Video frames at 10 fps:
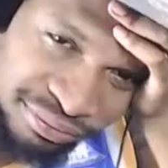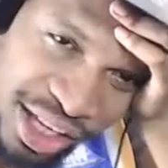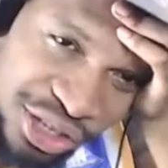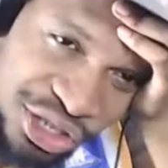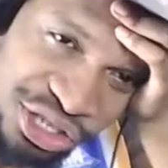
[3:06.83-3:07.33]

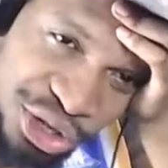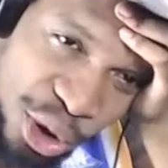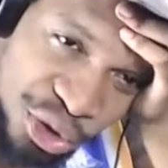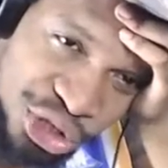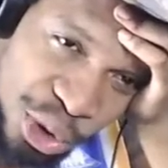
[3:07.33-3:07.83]
They just
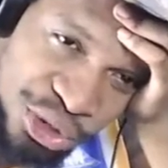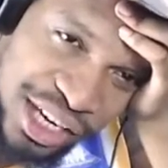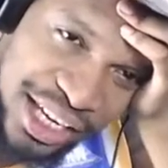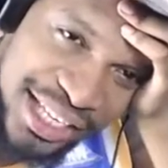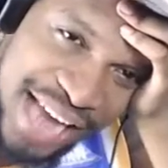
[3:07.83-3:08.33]
showed the
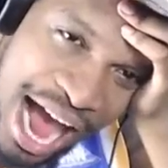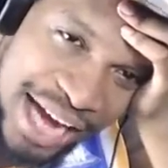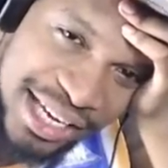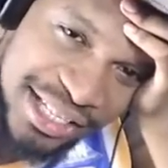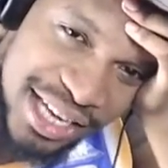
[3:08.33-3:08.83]
nigga
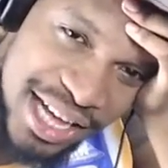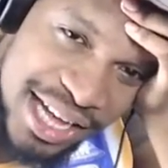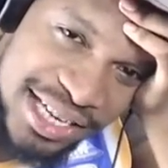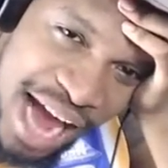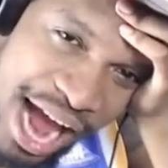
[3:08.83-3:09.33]
tying his
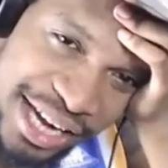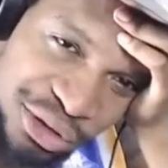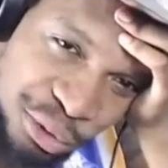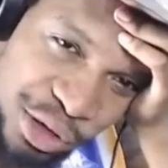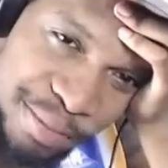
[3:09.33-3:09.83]

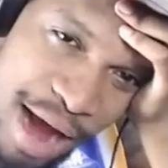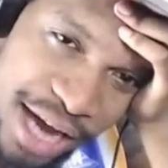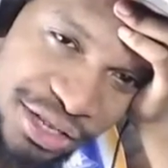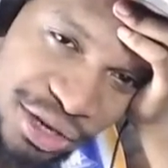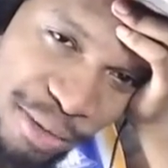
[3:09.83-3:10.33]

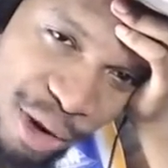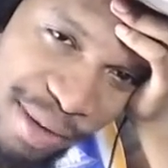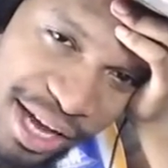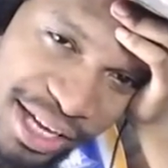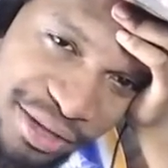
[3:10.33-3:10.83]
Reeboks. Come on,
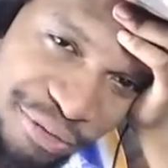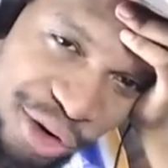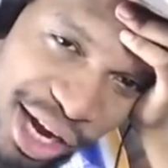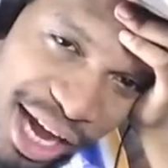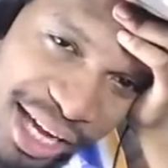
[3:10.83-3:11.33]
man, get the
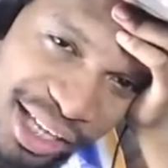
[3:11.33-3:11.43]
fuck out of